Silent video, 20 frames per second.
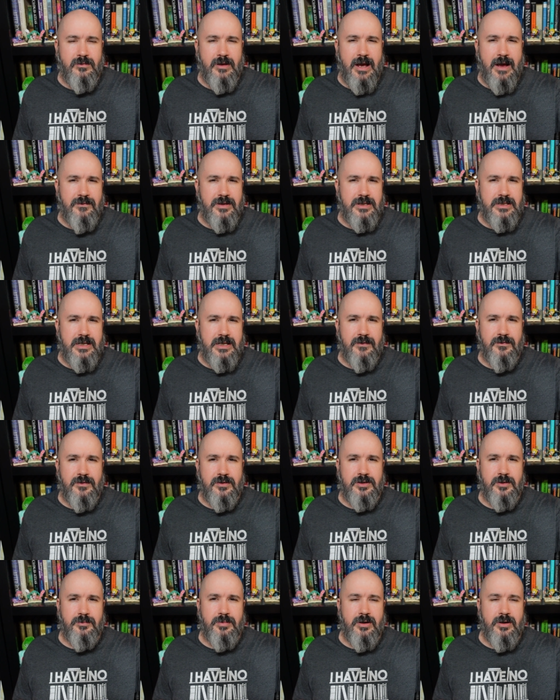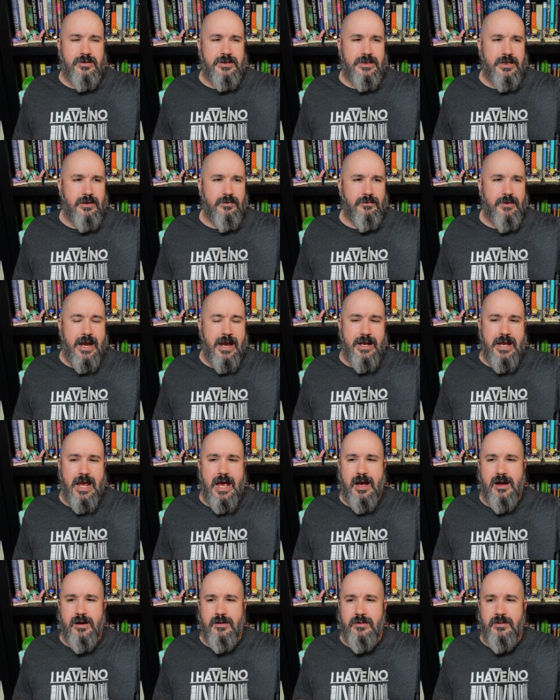We'll have to see if those are posted. Right
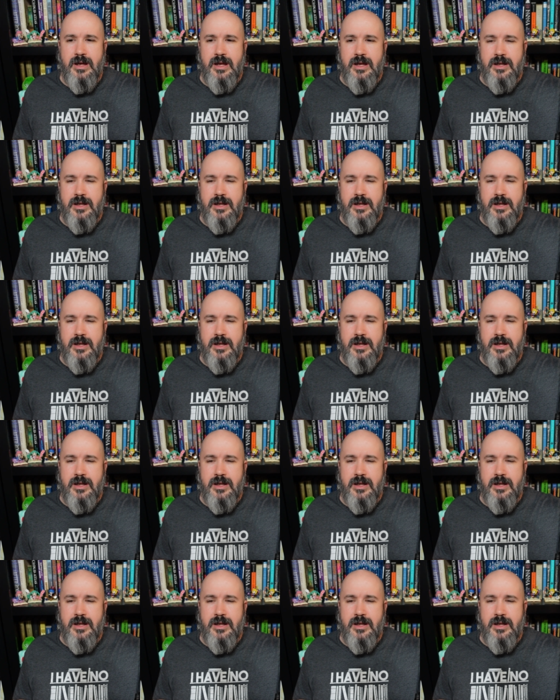now,